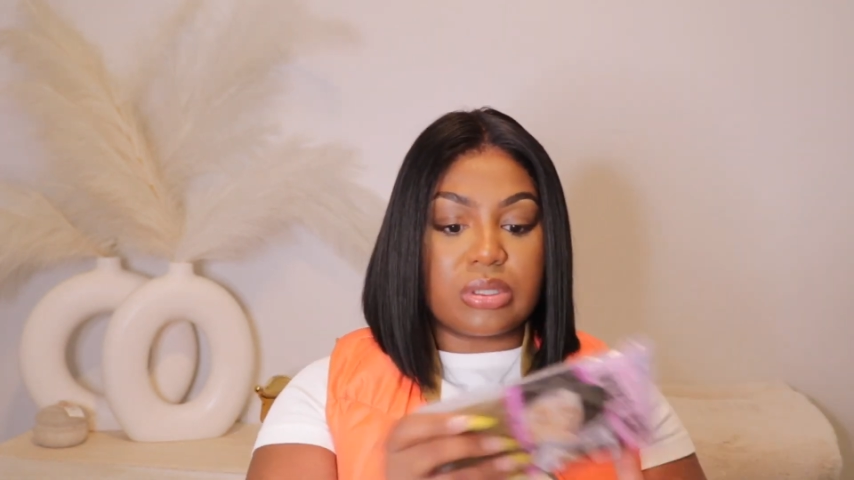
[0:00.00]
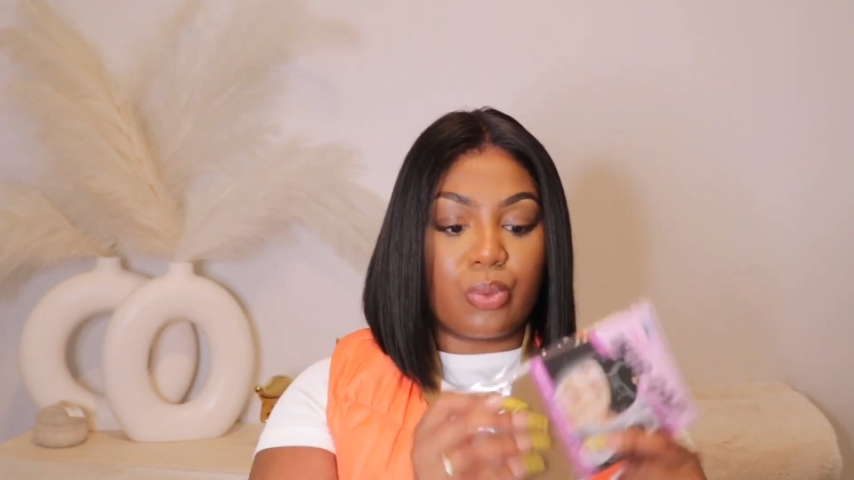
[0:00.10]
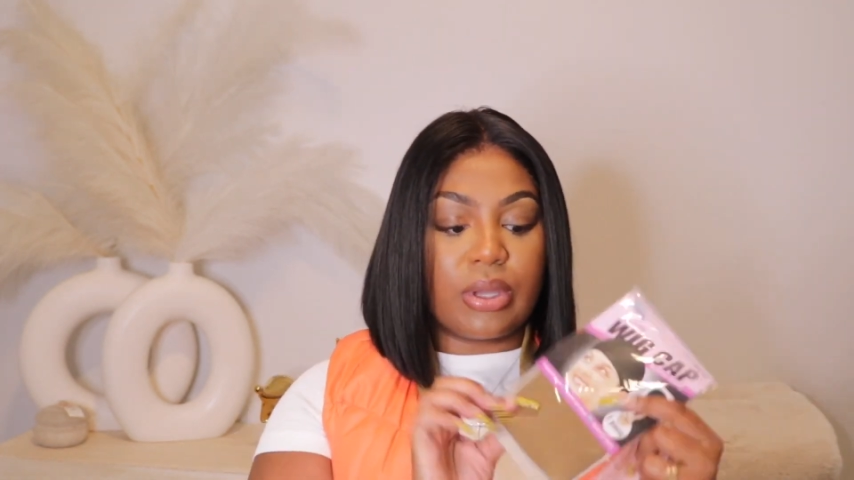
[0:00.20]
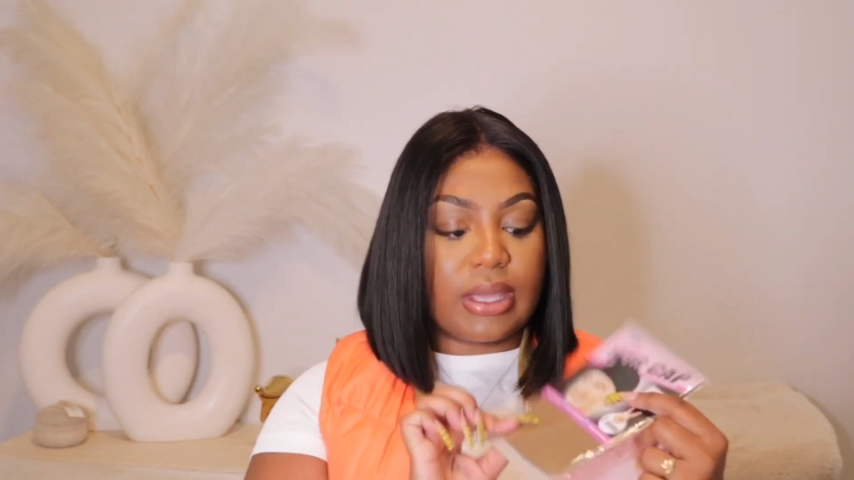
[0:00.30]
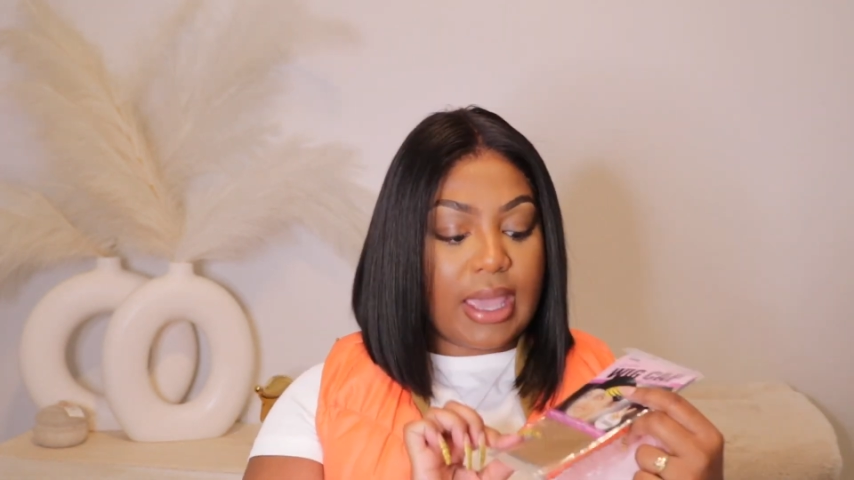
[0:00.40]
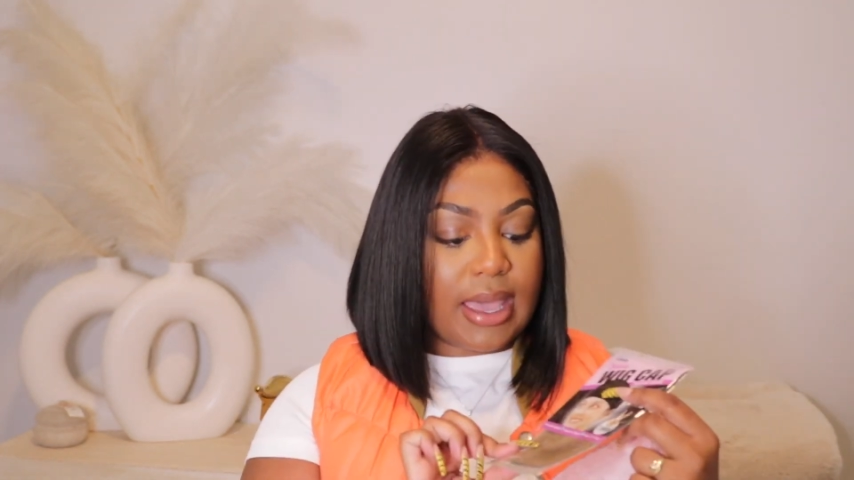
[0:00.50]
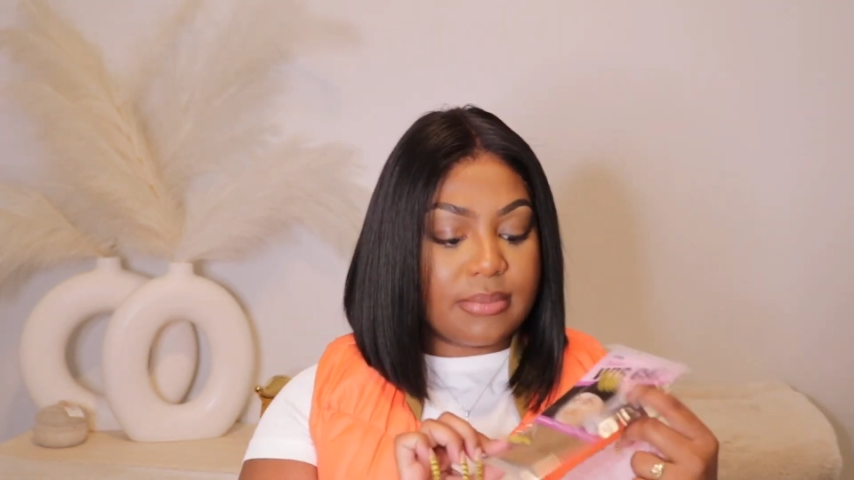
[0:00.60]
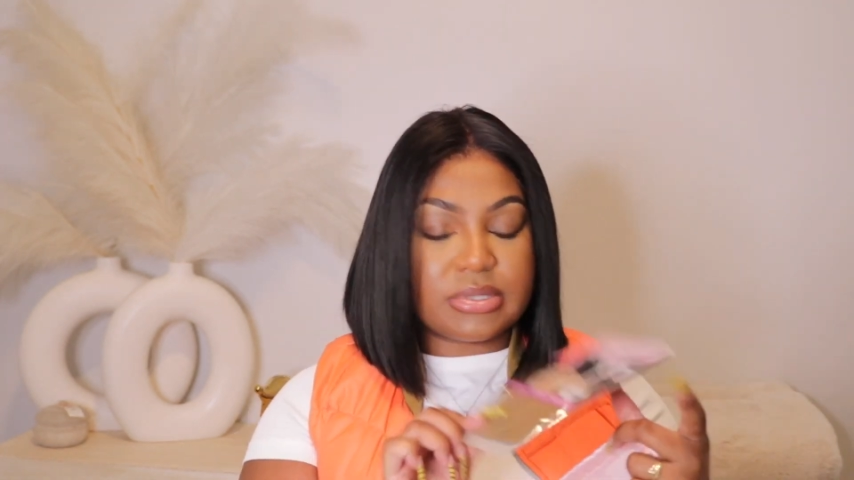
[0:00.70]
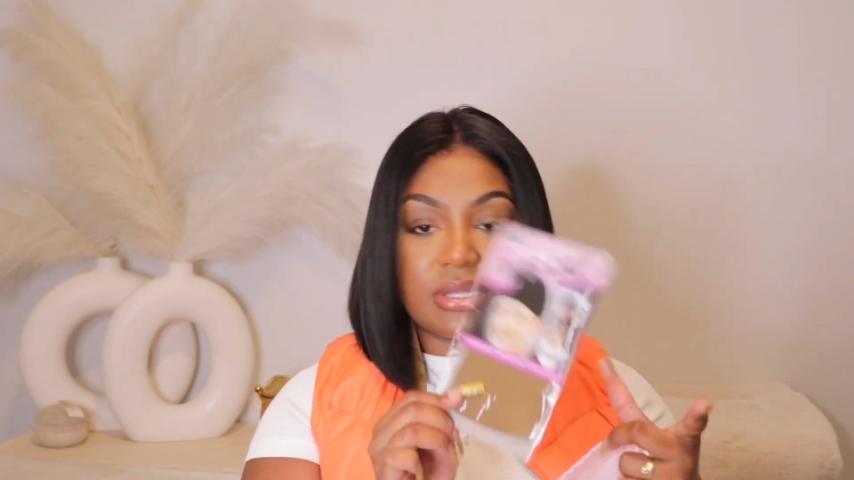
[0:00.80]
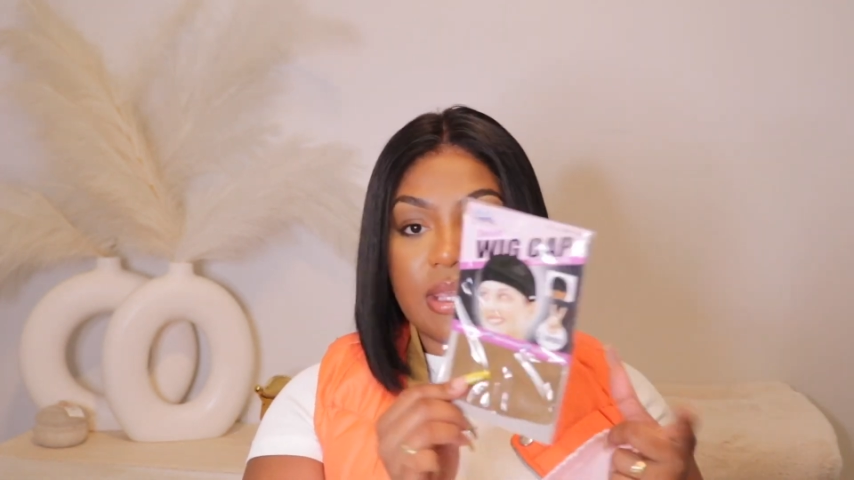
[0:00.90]
some wig
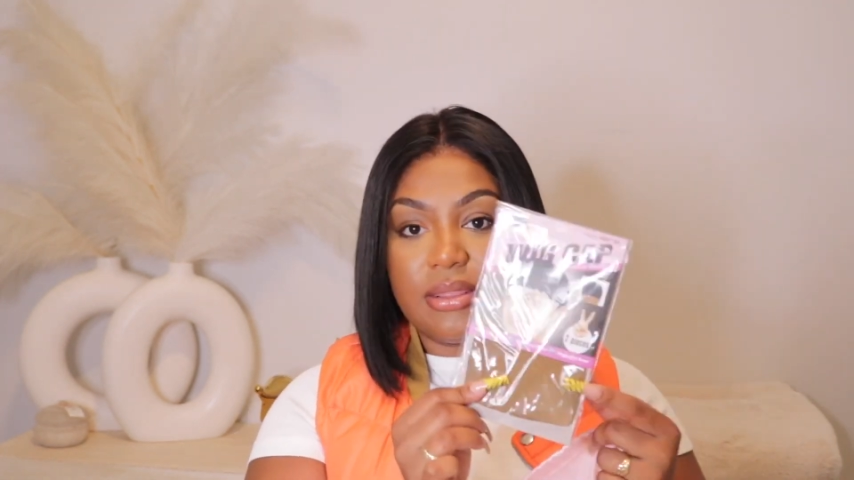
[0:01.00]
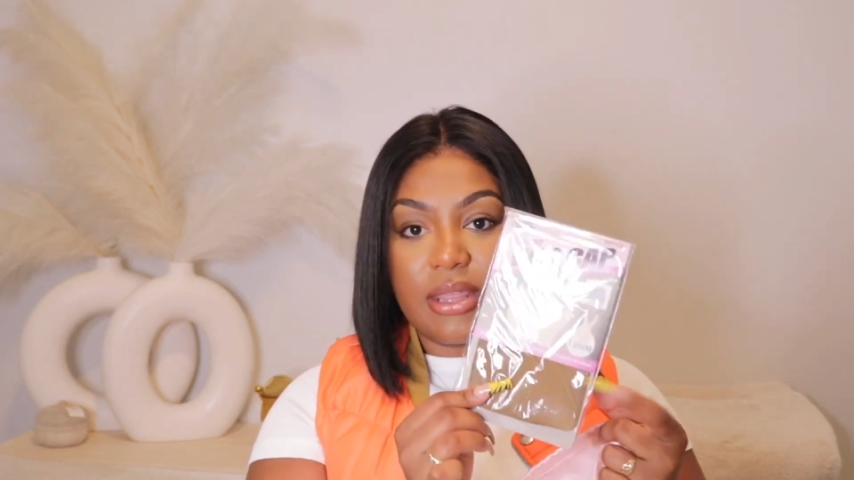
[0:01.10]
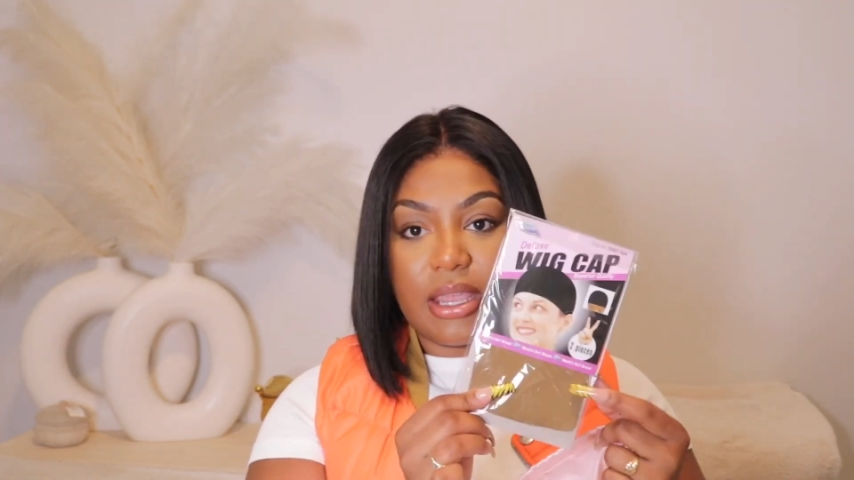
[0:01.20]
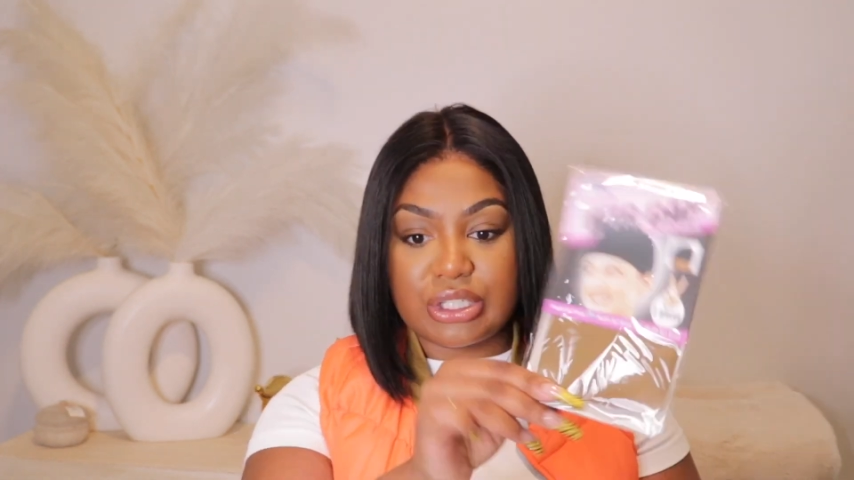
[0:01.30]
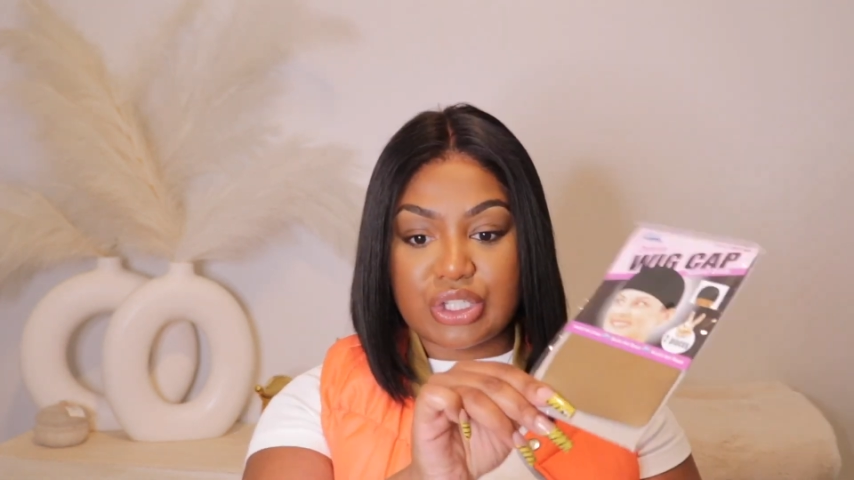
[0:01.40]
caps in there,